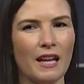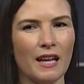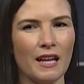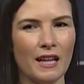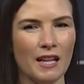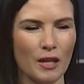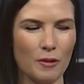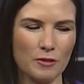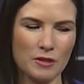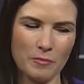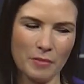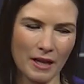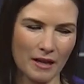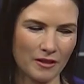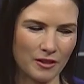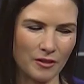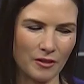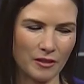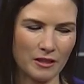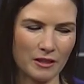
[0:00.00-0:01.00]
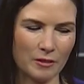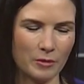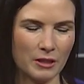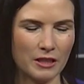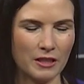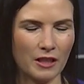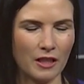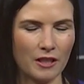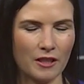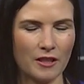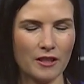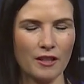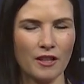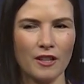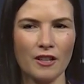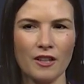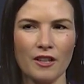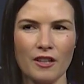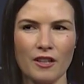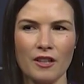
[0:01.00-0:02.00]
and I was about, a little bit younger than
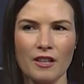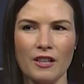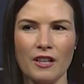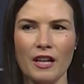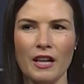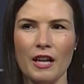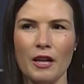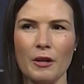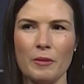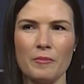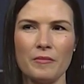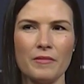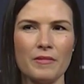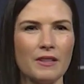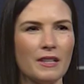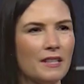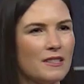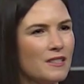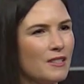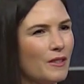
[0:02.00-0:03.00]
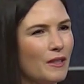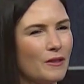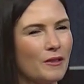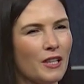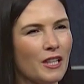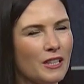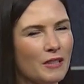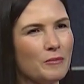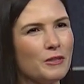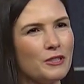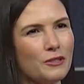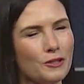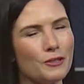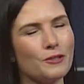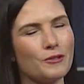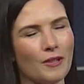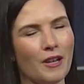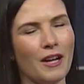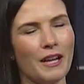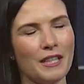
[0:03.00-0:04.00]
her. And so I thought, oh, let me just
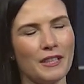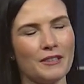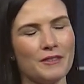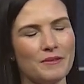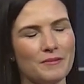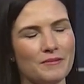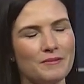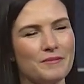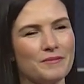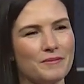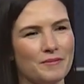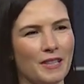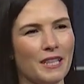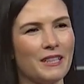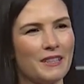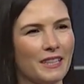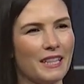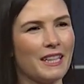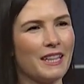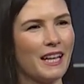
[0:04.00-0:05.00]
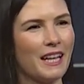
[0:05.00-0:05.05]
try and write it like